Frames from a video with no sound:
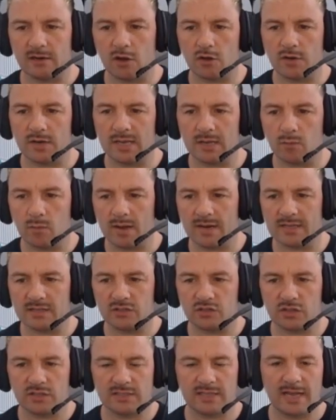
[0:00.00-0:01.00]
loading, one
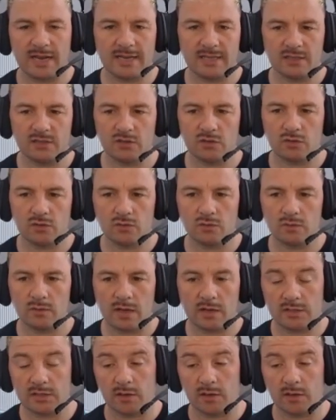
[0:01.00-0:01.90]
is just starting to,